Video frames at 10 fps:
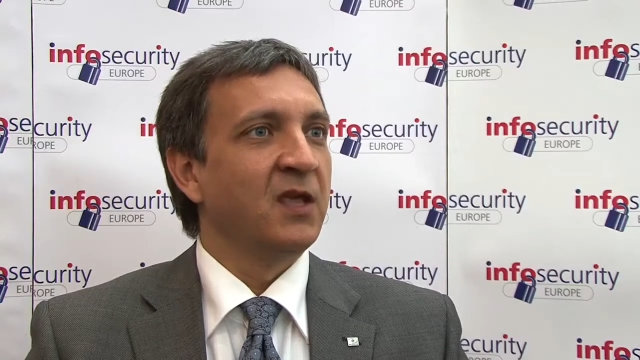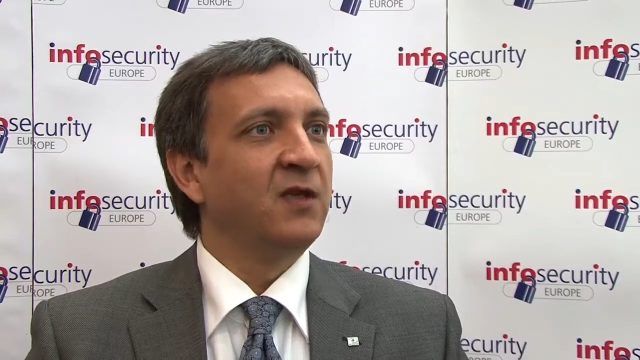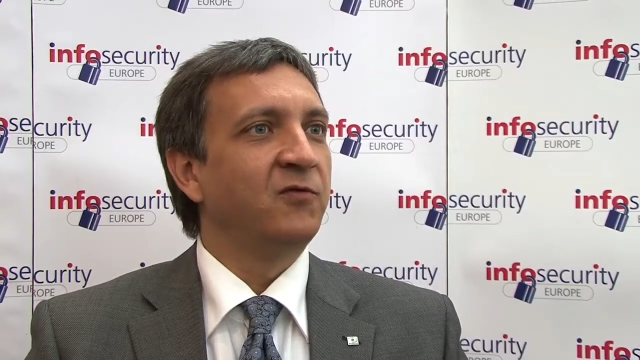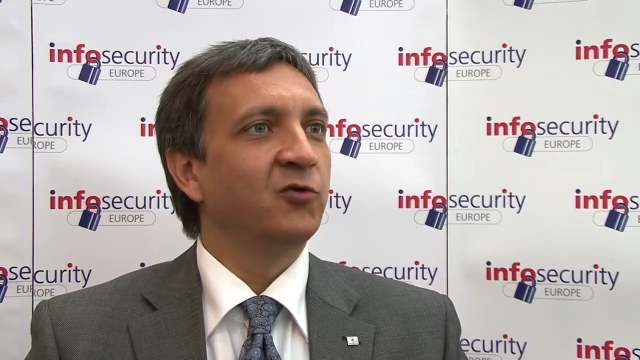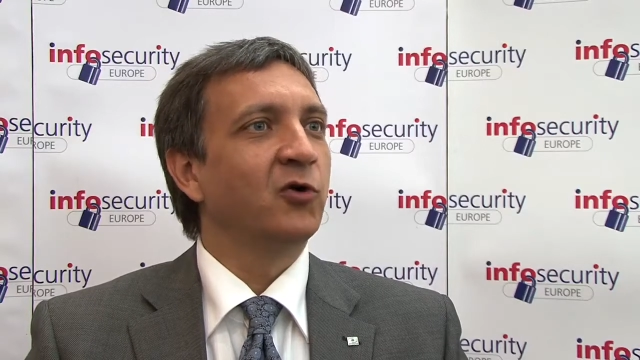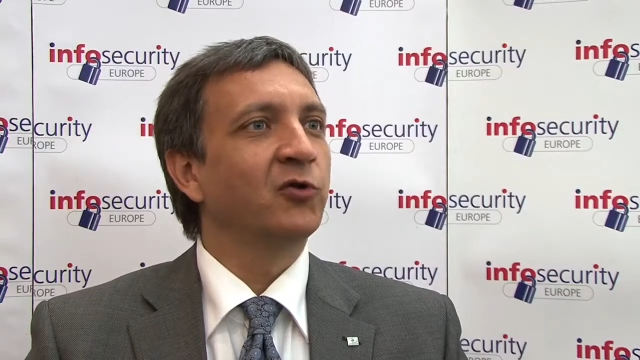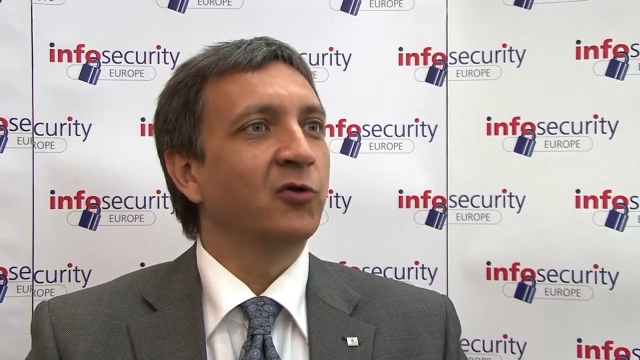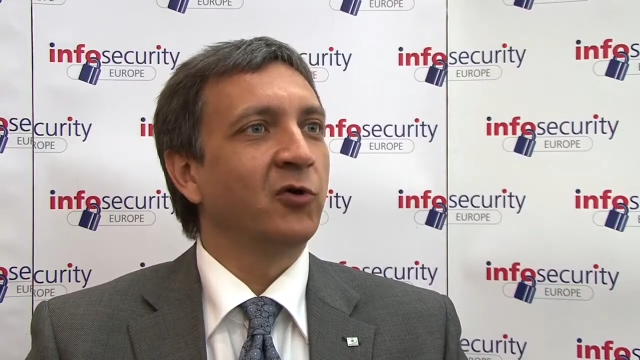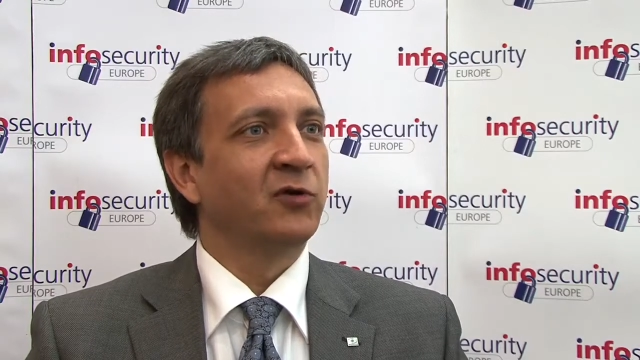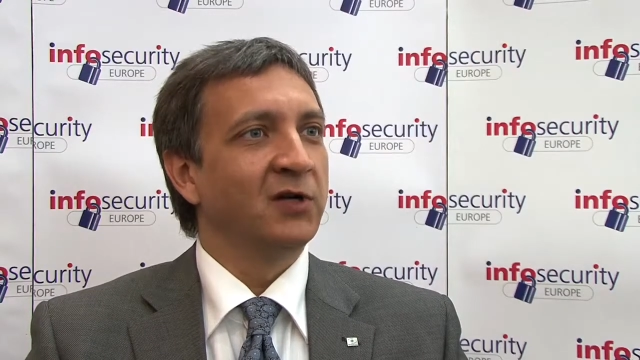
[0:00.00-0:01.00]
If you don't
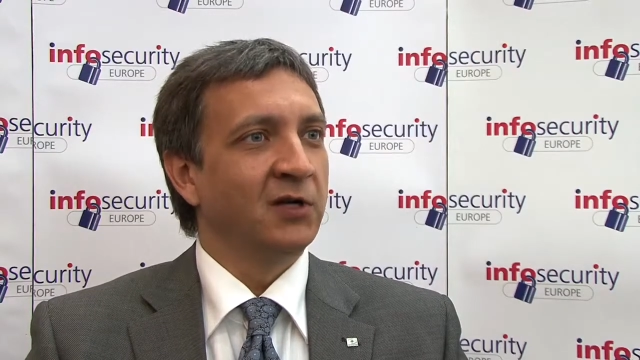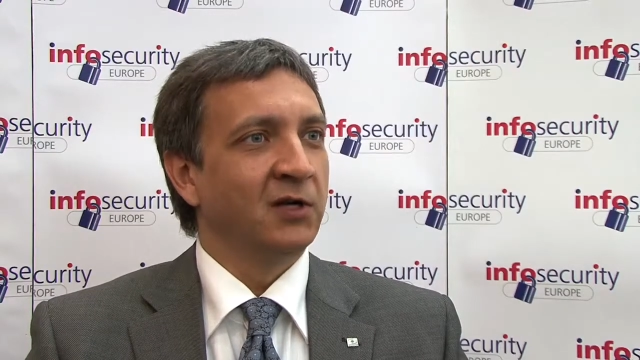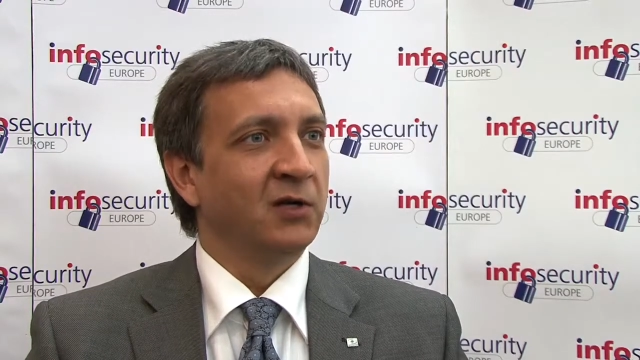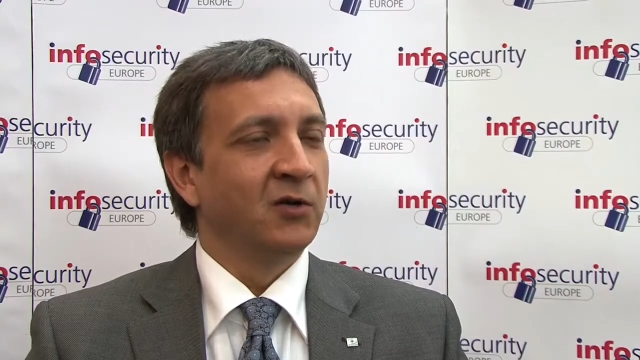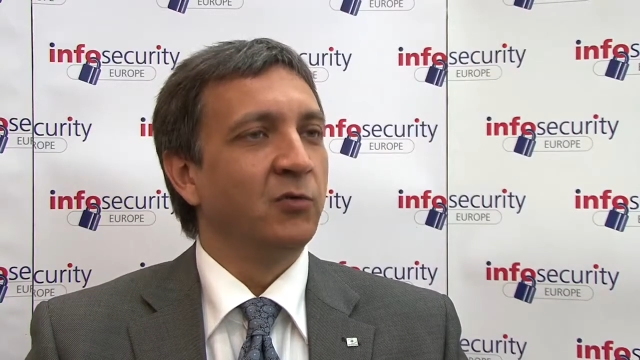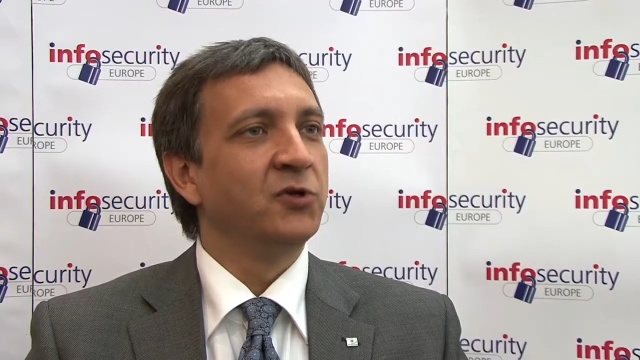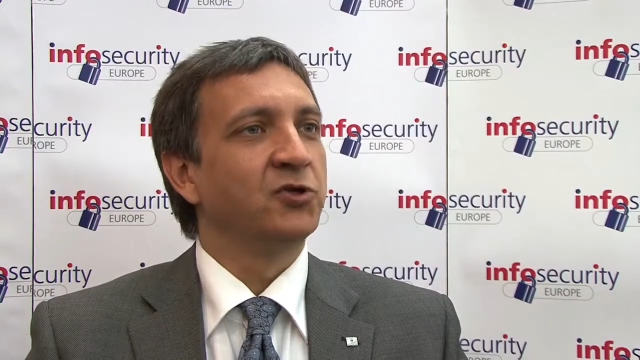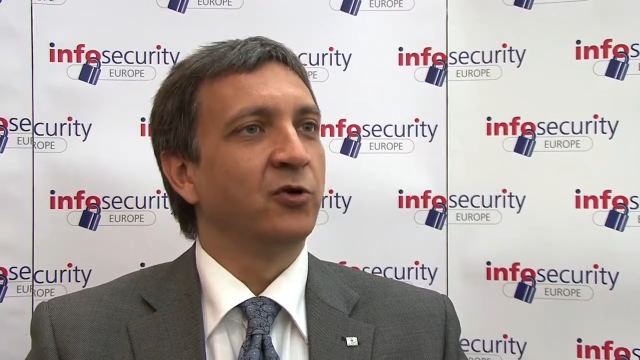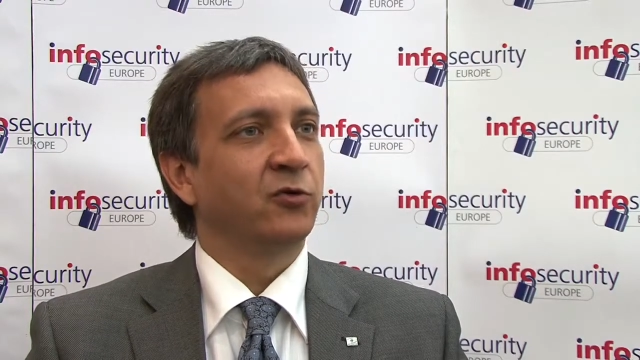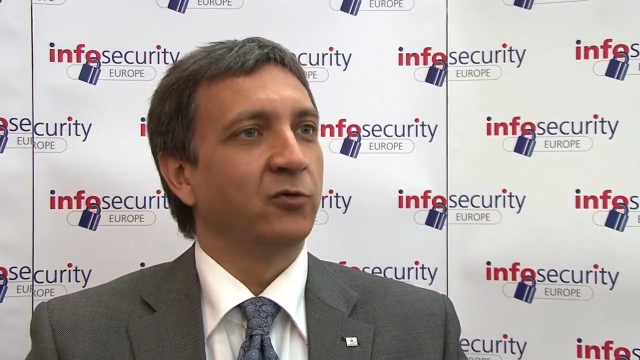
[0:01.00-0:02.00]
know really
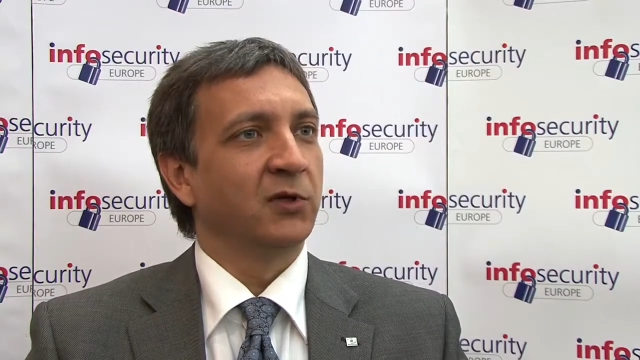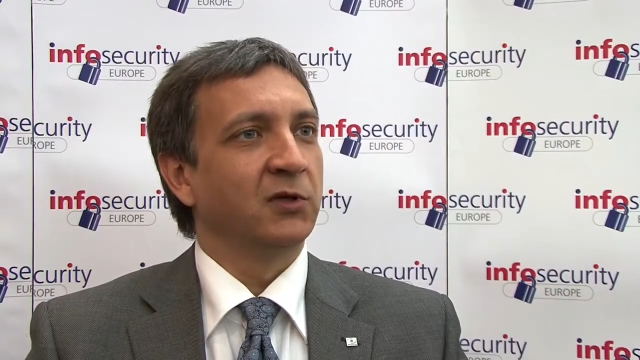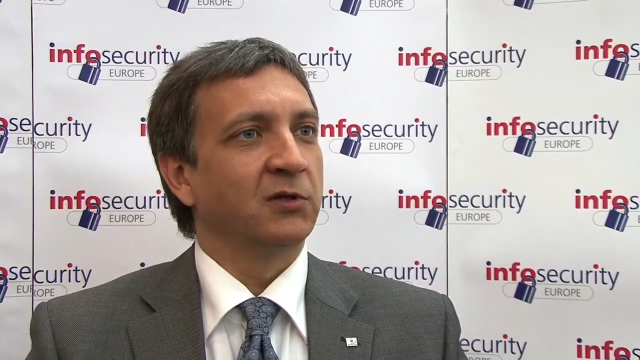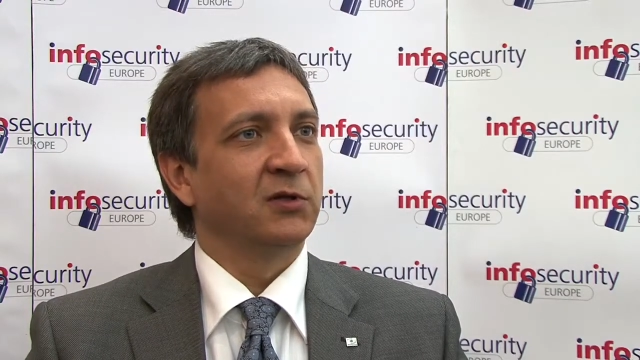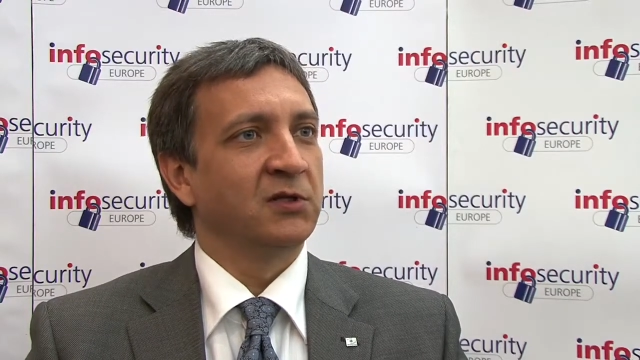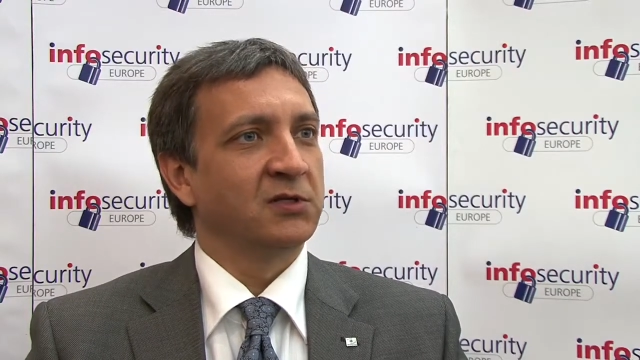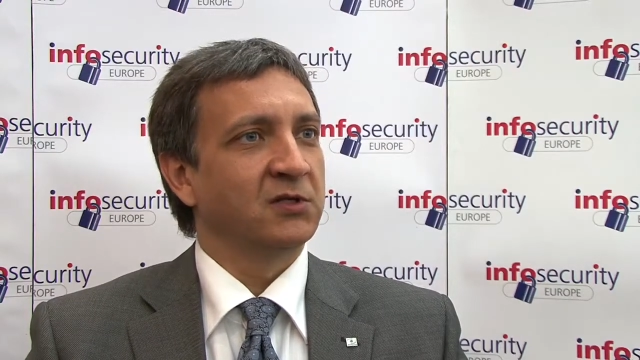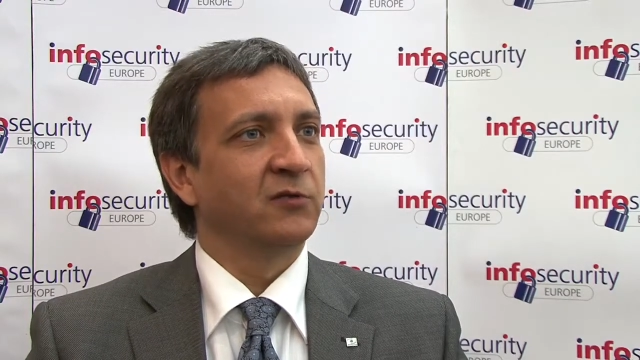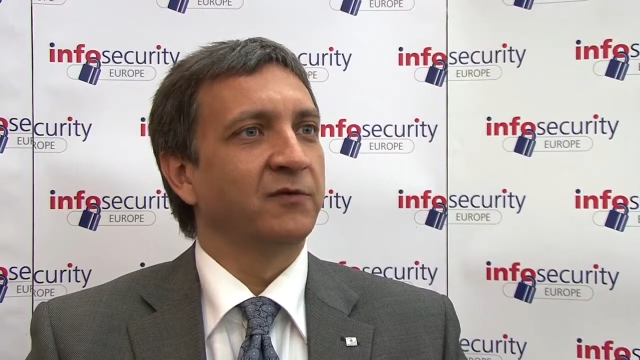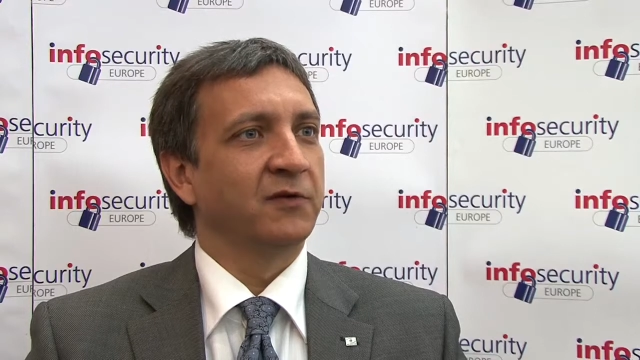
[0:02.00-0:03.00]
which document is
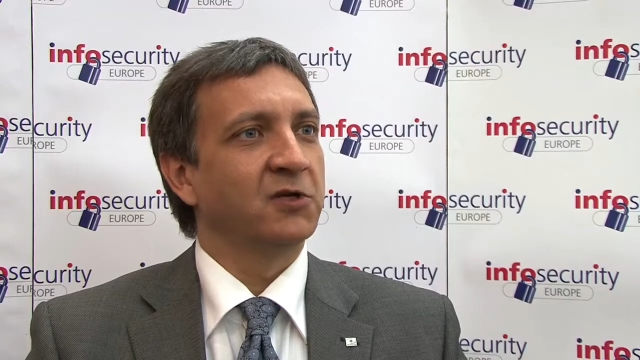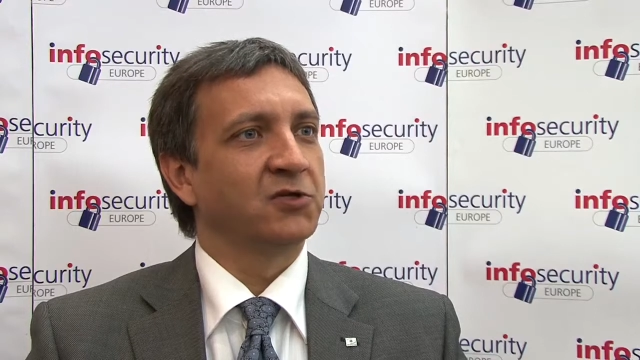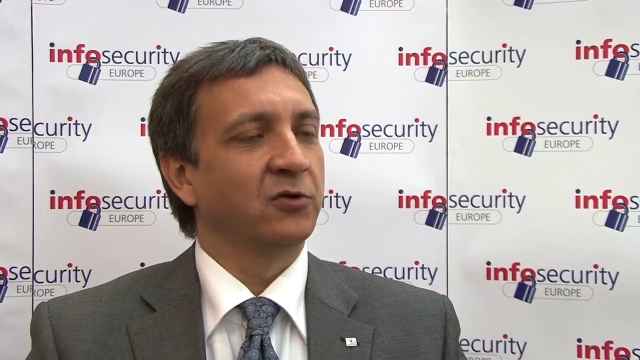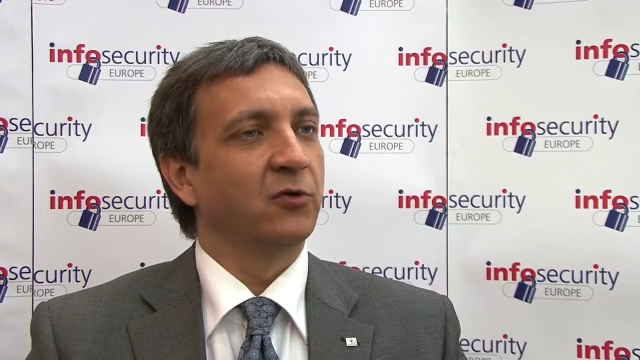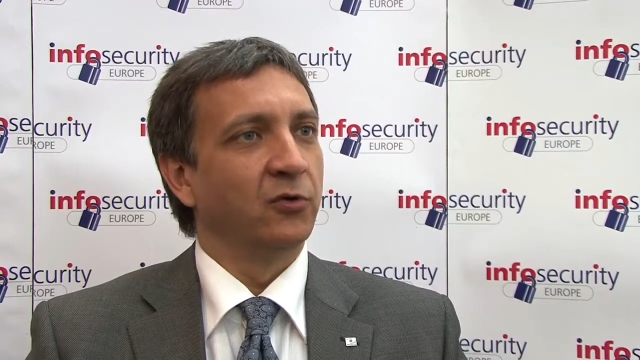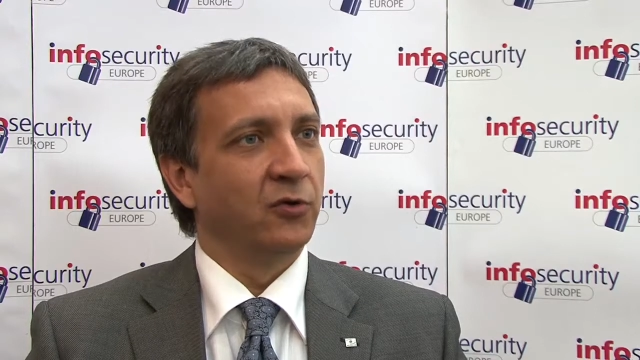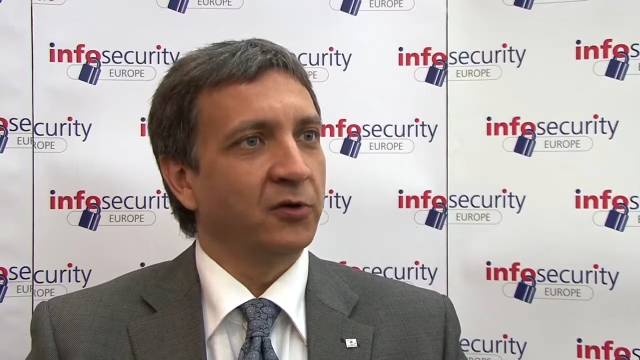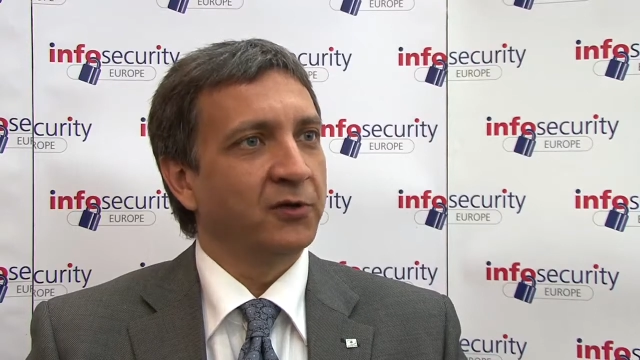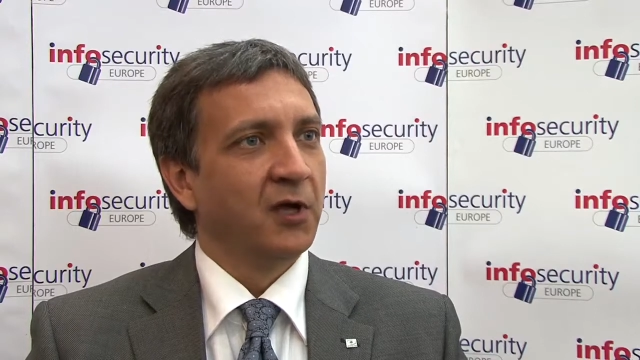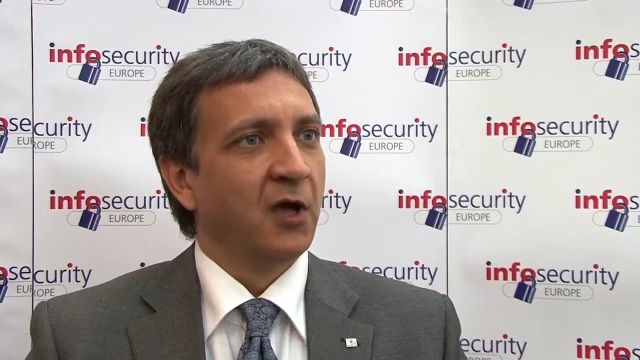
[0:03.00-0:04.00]
confidential or not,